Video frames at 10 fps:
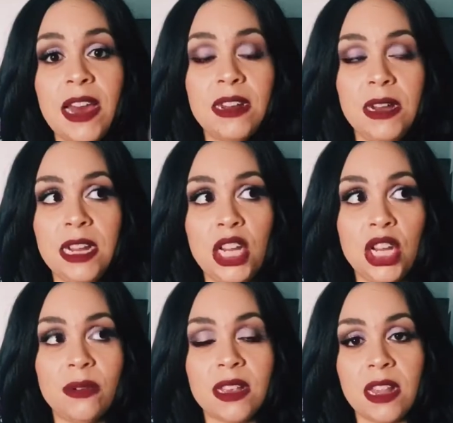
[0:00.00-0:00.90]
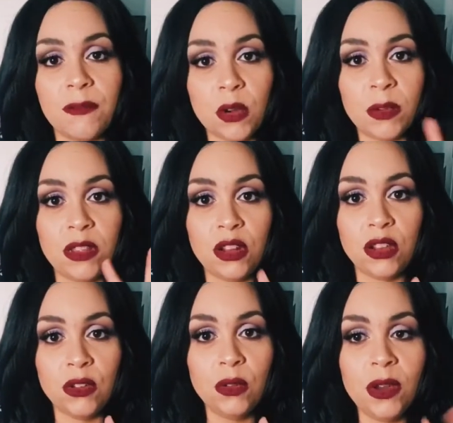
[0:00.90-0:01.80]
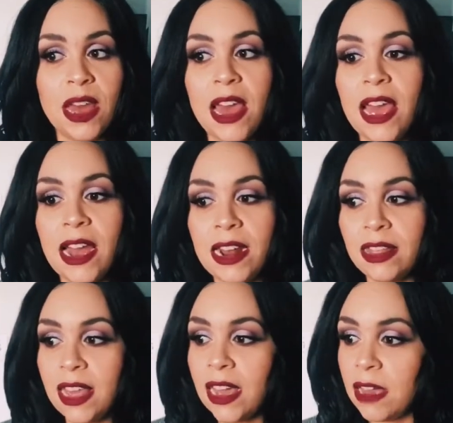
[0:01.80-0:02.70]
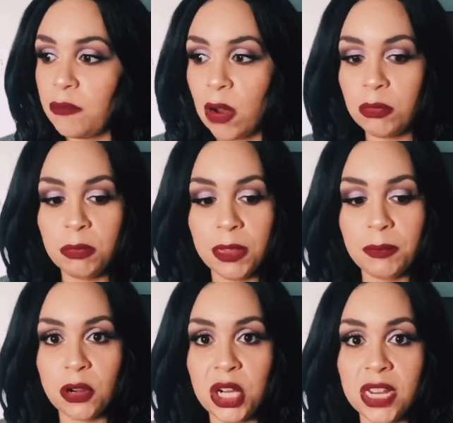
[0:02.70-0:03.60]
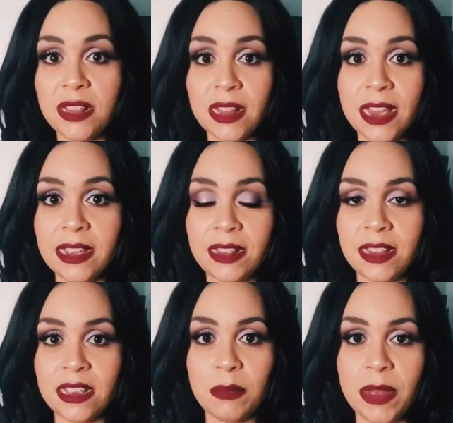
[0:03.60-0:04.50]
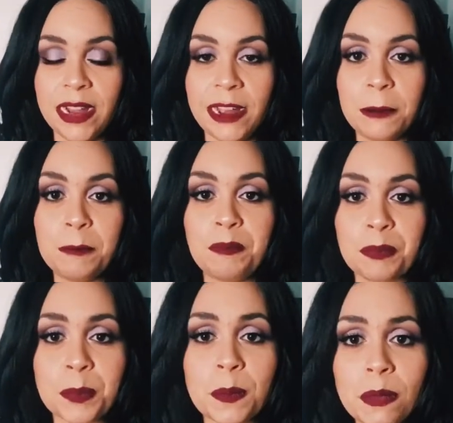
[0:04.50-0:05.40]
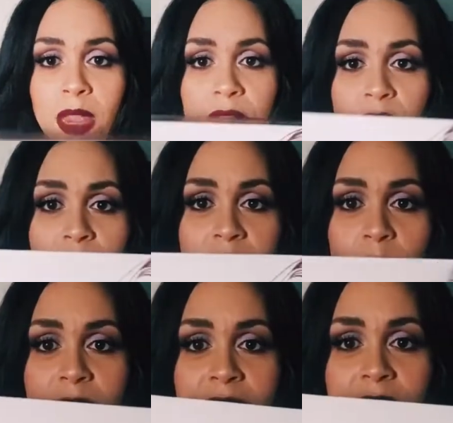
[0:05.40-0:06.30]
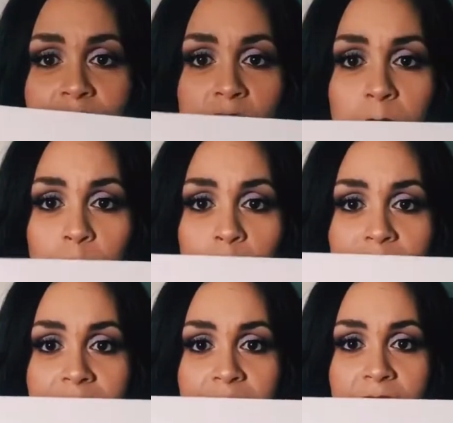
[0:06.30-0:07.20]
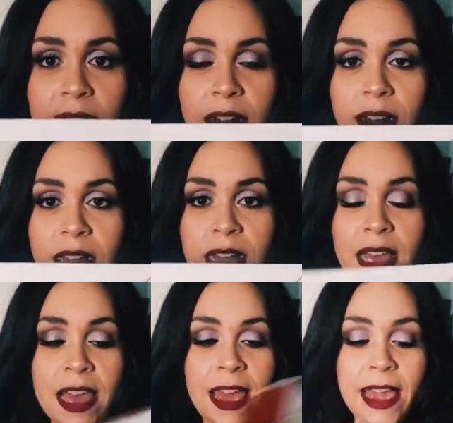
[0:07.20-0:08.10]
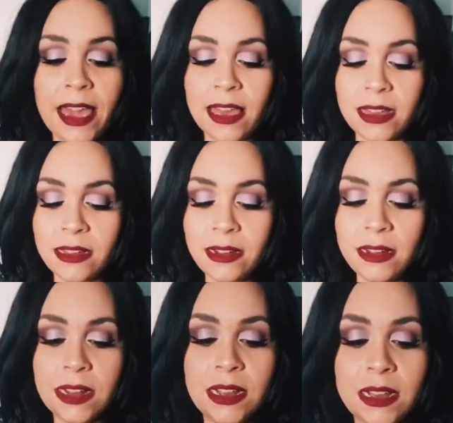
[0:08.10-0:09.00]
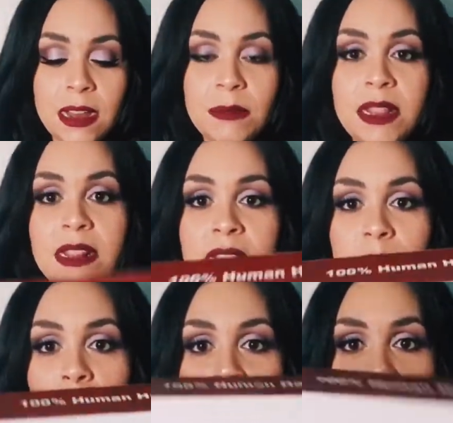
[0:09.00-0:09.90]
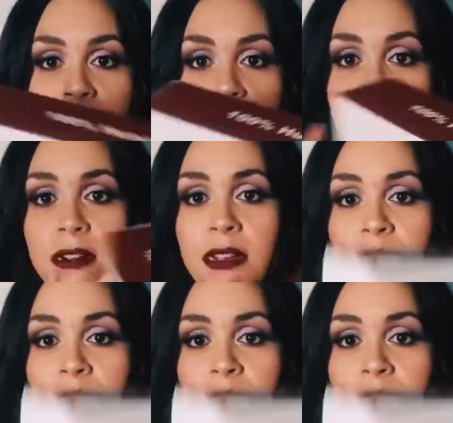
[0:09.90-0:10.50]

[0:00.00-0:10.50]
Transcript: had an issue except for with 2, and I think I've probably purchased like 6 by now. So this one is from Wicca hair and comes in this box here.